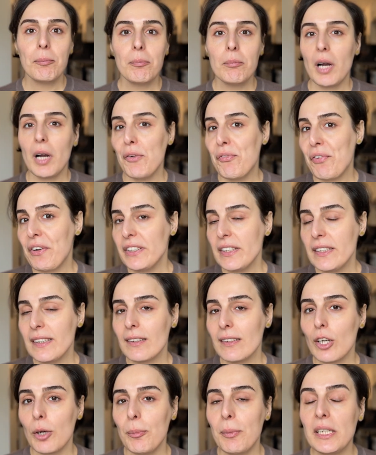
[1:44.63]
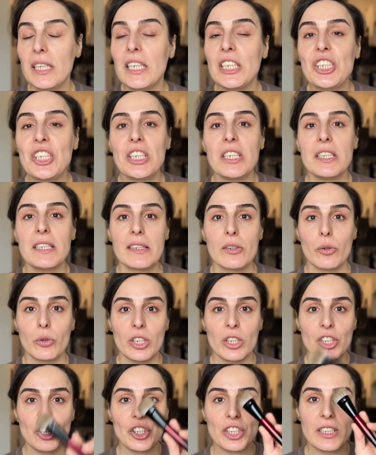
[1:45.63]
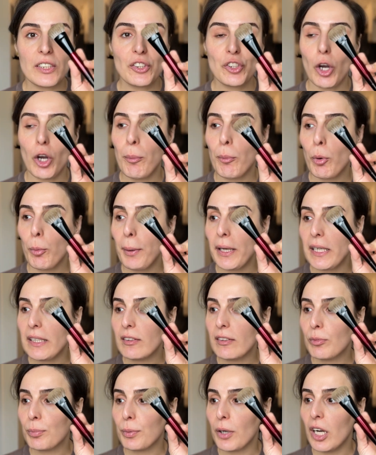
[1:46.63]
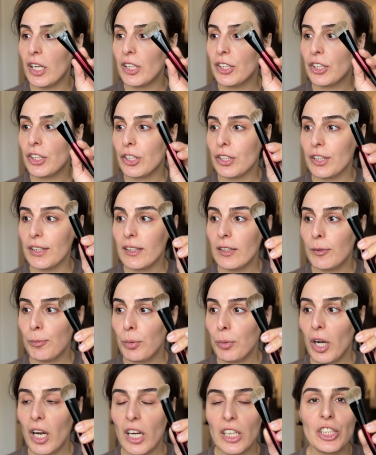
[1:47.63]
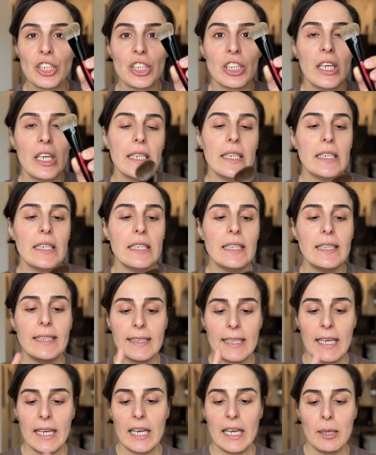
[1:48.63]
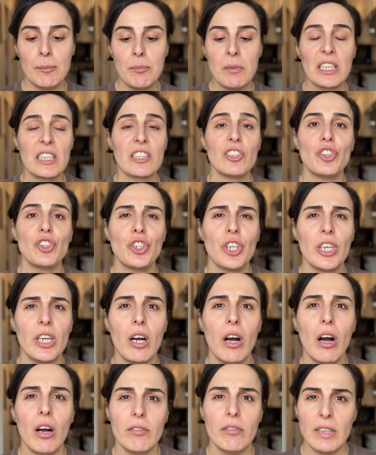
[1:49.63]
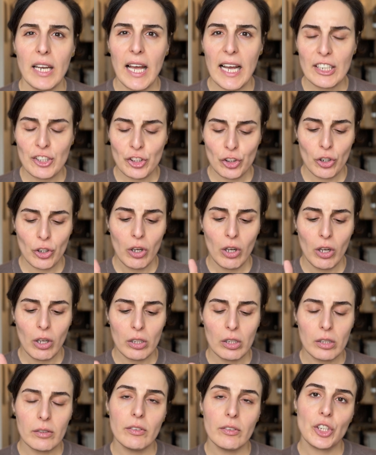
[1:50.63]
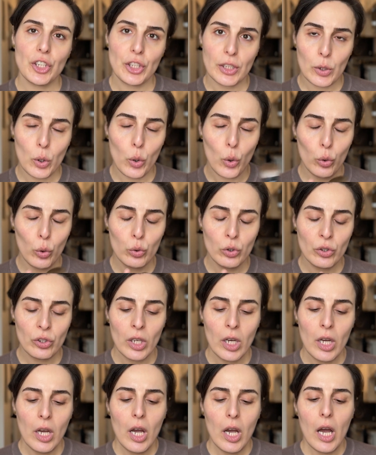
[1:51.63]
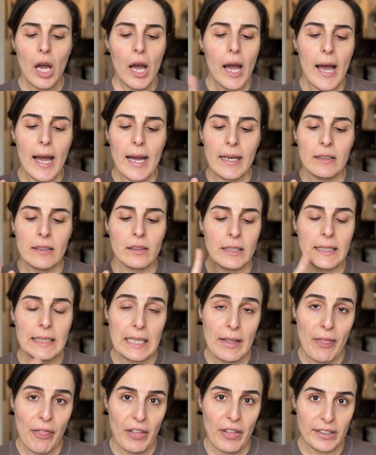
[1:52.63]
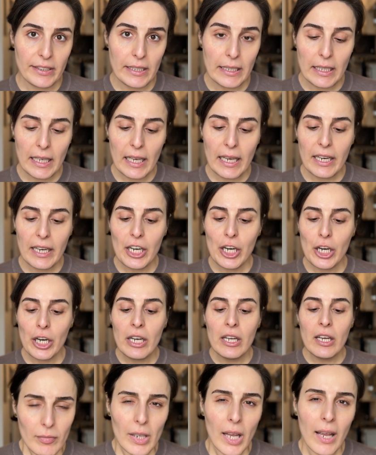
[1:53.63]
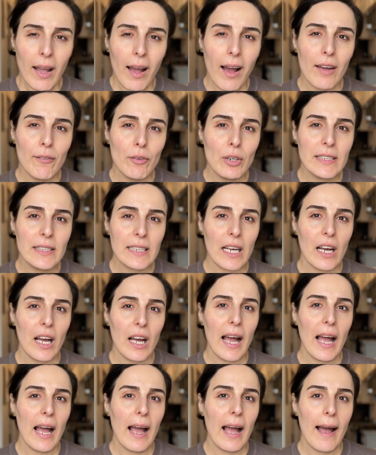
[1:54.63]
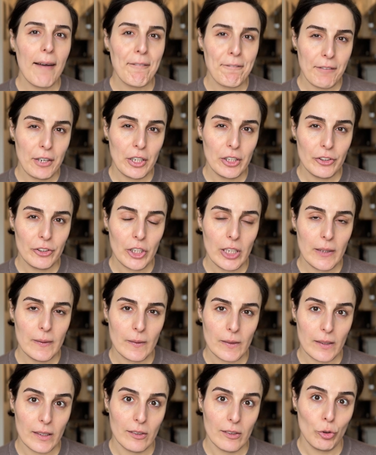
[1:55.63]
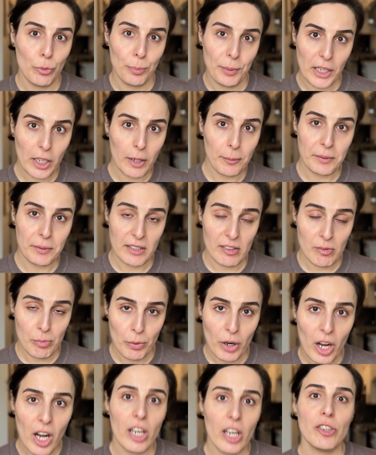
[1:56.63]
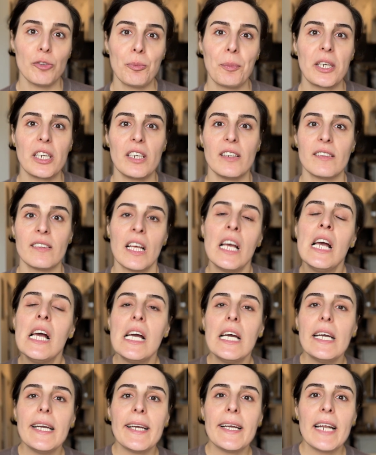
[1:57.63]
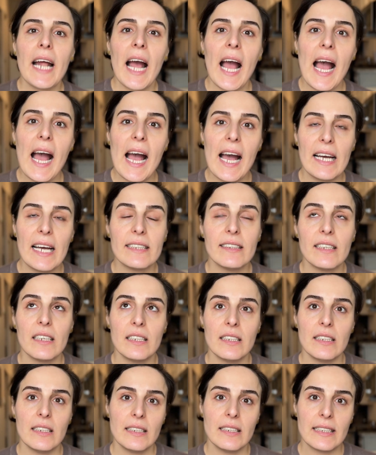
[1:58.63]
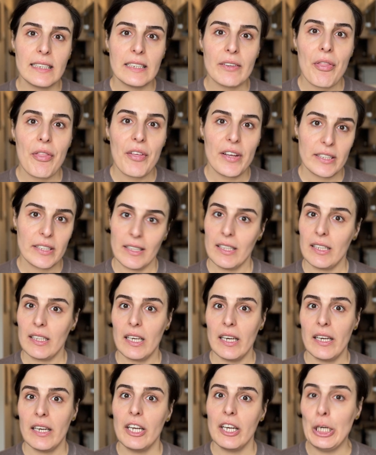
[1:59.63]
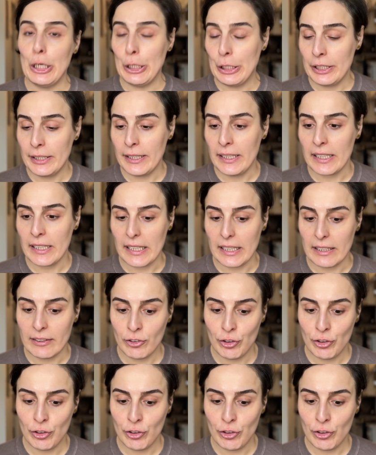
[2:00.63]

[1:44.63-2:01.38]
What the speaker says: My first recommendation is Sonia G's Jumbo Base Brush. This brush is a mixture of natural, which is goat, and synthetic hair. I was at first hesitant to pick up this brush because it had a synthetic hair in it